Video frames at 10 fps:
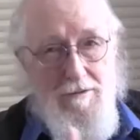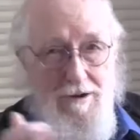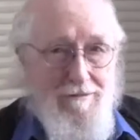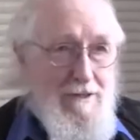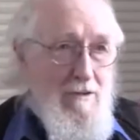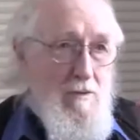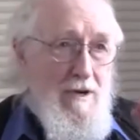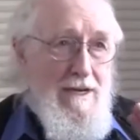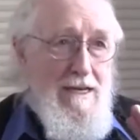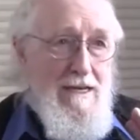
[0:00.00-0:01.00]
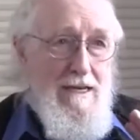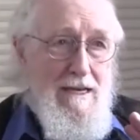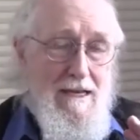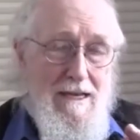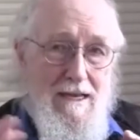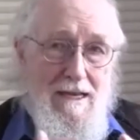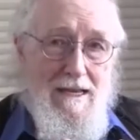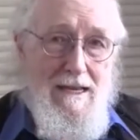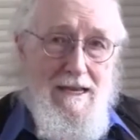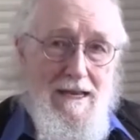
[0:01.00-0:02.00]
about roughly 20.
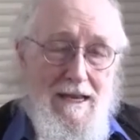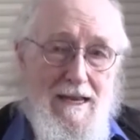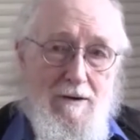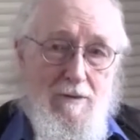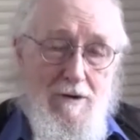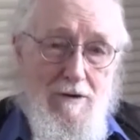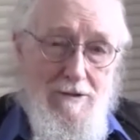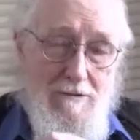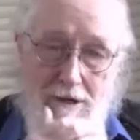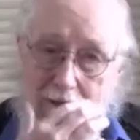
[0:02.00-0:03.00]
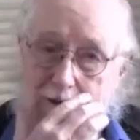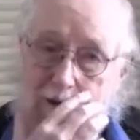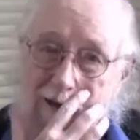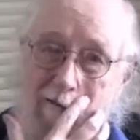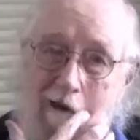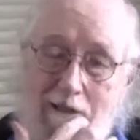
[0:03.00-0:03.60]
And we're also not talking